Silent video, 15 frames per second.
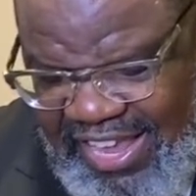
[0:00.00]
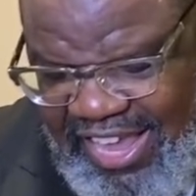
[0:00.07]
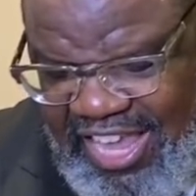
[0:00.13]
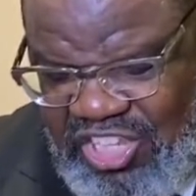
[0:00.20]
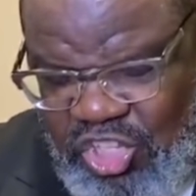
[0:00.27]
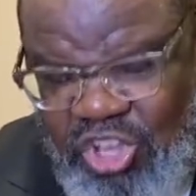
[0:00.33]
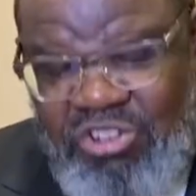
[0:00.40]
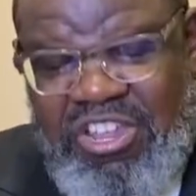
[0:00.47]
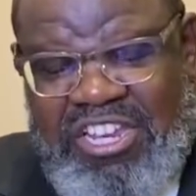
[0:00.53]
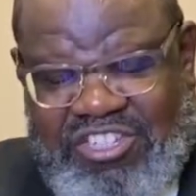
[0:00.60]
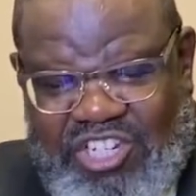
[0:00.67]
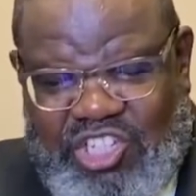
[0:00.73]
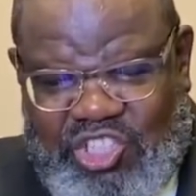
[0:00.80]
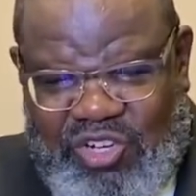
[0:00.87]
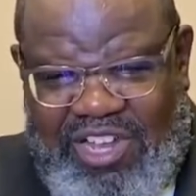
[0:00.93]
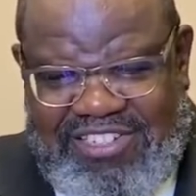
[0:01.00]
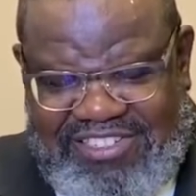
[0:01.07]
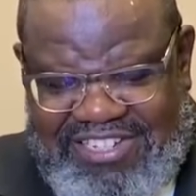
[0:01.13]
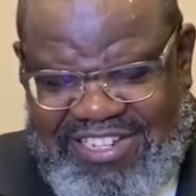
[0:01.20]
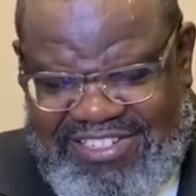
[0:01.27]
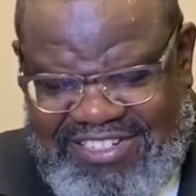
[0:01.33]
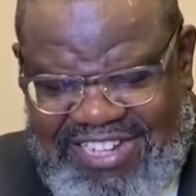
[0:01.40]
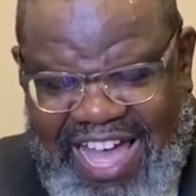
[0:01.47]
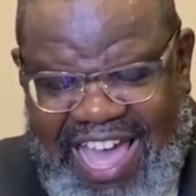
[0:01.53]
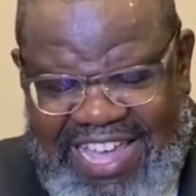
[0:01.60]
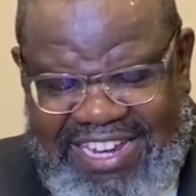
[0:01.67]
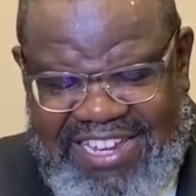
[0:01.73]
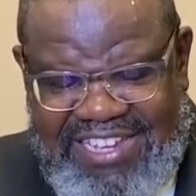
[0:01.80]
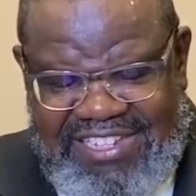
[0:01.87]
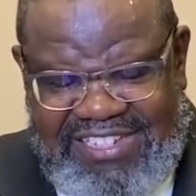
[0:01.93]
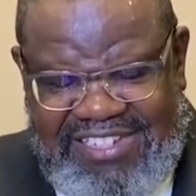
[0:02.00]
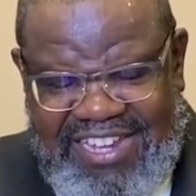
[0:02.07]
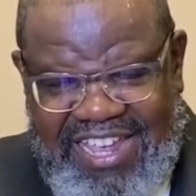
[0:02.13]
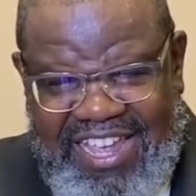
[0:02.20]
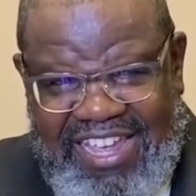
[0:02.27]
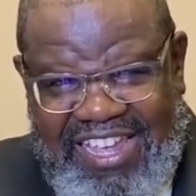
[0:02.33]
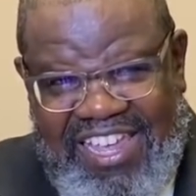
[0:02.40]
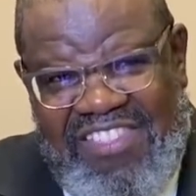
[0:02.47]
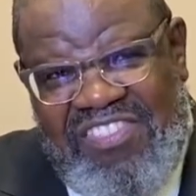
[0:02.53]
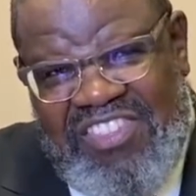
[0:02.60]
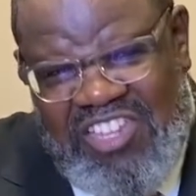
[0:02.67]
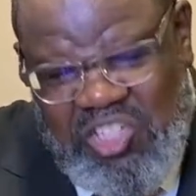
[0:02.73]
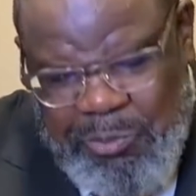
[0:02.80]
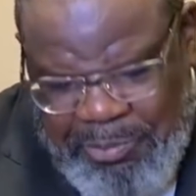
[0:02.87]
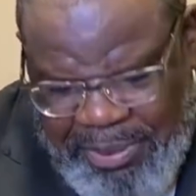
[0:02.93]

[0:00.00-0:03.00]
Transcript: and you need to trust his guidance in this